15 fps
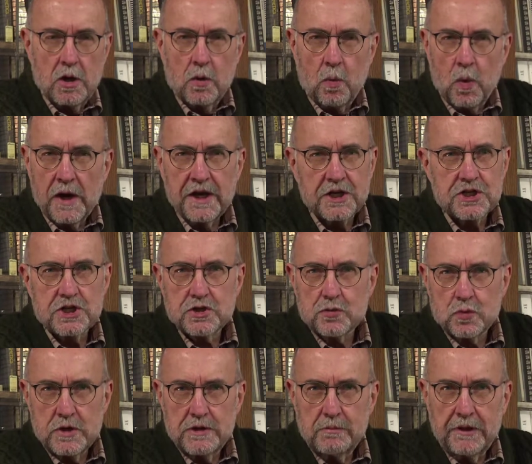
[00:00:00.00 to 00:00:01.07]
One
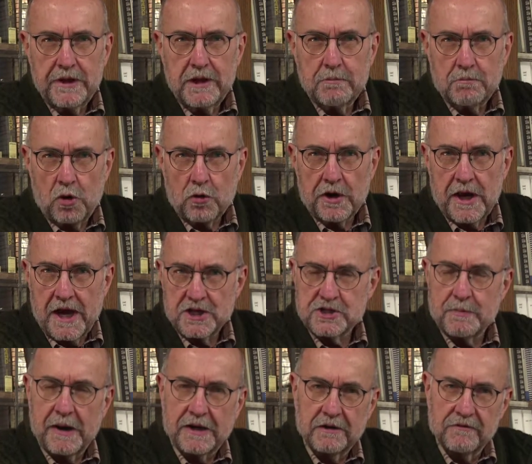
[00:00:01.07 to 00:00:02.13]
extremely important
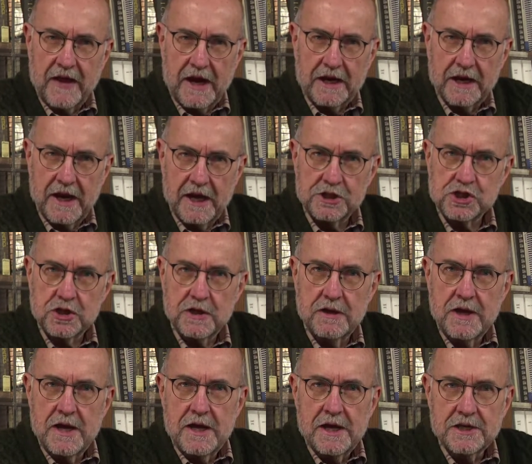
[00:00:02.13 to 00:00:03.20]
aspect of that connection
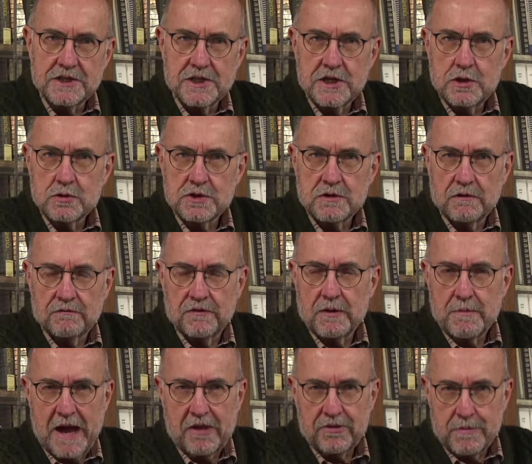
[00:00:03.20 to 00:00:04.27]
is the use of the
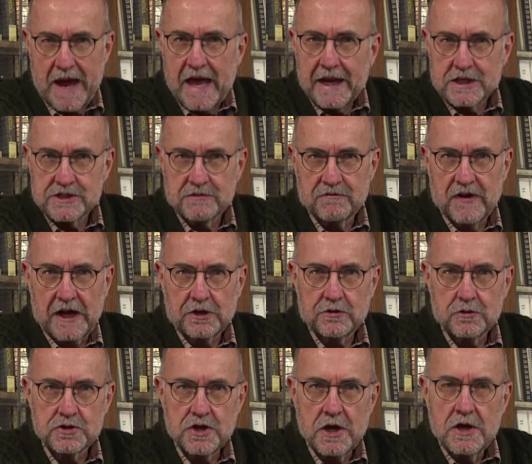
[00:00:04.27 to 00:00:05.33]
mathematics of
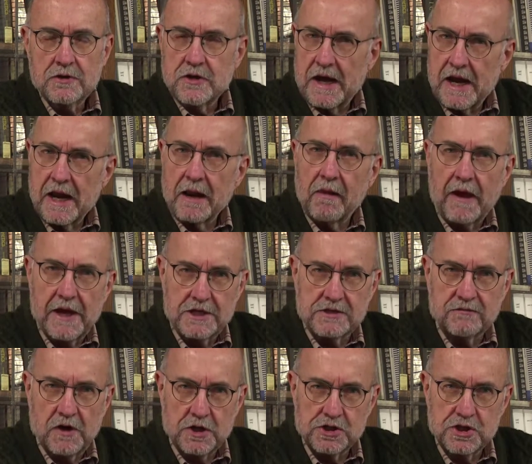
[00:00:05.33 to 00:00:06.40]
vectors to analyze
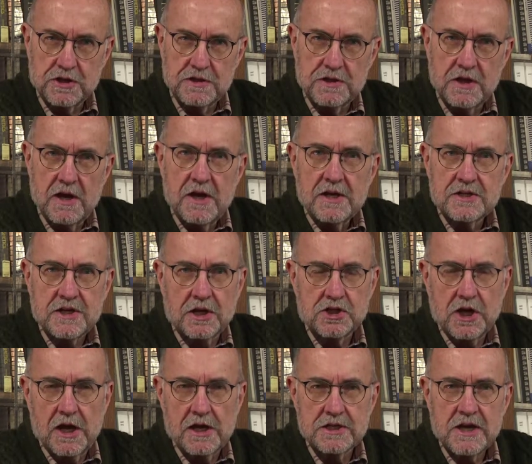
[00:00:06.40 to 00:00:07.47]
functions, such
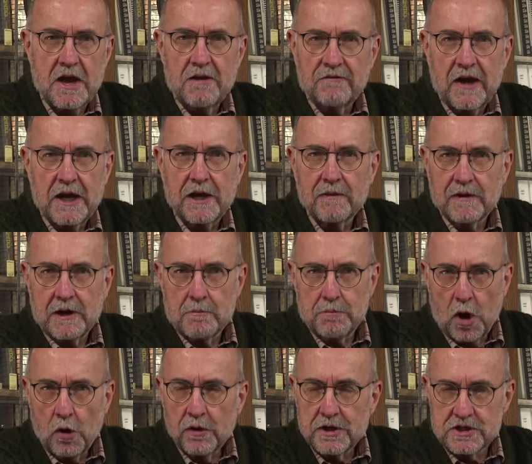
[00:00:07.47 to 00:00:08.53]
as finding the
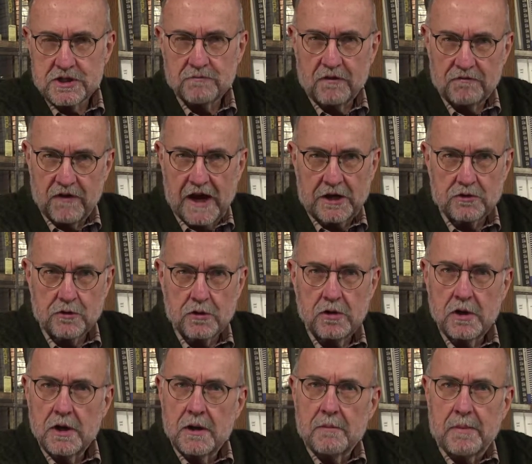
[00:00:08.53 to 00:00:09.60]
components of a vector
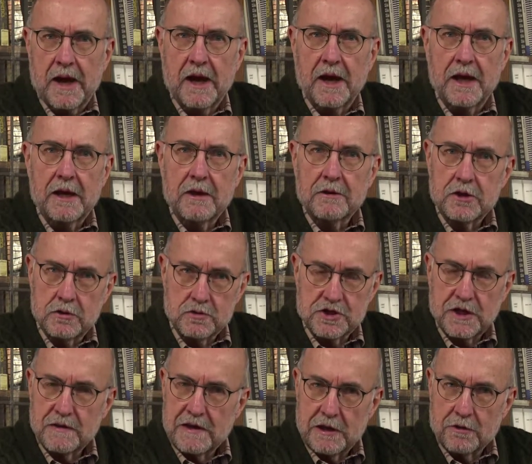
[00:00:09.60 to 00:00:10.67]
by
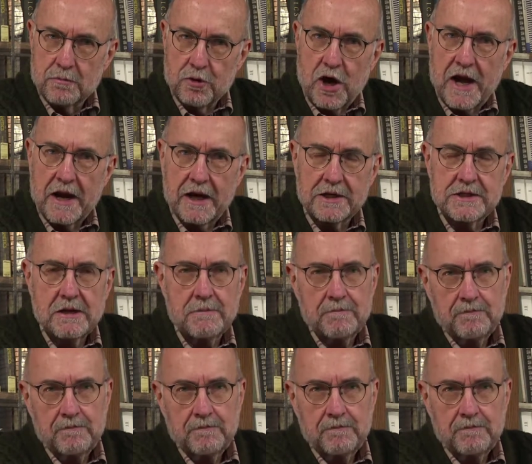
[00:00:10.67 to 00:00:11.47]
using the inner product.